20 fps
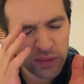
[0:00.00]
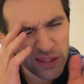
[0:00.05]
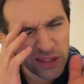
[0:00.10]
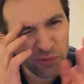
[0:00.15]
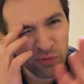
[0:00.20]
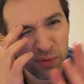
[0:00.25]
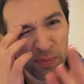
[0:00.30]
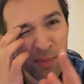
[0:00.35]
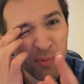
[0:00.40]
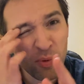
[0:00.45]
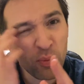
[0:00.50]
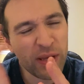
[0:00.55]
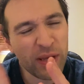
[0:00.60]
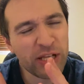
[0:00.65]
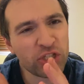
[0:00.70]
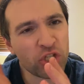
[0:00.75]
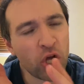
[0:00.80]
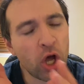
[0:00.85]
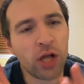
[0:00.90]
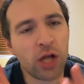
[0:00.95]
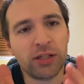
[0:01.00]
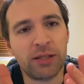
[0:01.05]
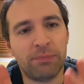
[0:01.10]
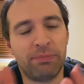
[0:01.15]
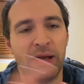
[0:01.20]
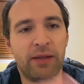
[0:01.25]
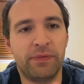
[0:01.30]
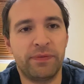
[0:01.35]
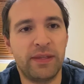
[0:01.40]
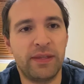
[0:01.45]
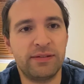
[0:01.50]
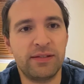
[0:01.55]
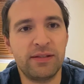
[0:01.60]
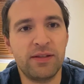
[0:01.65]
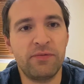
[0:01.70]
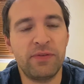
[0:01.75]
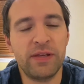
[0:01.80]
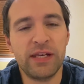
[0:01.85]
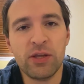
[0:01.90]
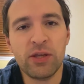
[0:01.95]
Remember we talked about this in
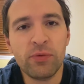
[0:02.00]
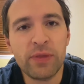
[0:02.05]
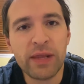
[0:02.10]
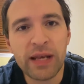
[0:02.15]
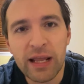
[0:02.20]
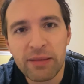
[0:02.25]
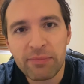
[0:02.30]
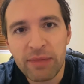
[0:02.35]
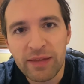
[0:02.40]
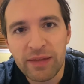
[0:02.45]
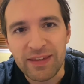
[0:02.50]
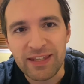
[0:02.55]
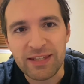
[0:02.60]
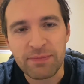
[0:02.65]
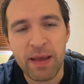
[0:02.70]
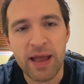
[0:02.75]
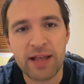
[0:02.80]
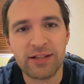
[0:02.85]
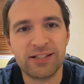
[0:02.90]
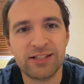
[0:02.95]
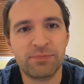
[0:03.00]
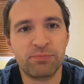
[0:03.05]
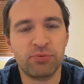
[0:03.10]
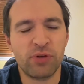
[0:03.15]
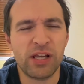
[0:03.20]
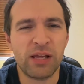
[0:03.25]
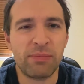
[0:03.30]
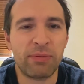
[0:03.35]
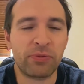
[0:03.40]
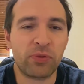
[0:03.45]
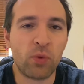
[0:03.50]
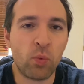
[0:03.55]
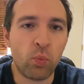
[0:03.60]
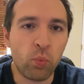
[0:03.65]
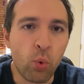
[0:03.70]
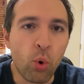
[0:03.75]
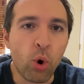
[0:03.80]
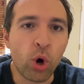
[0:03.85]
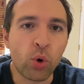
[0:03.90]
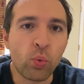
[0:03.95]
the video that I made this past spring about the
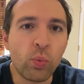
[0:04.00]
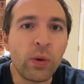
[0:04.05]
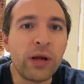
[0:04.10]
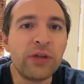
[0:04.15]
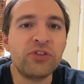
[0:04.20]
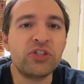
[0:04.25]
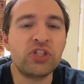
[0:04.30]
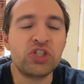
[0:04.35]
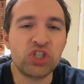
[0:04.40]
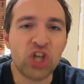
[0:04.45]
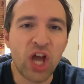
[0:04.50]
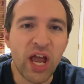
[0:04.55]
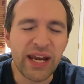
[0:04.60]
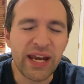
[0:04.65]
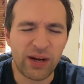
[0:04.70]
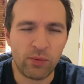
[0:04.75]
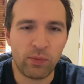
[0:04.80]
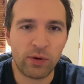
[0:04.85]
war with China,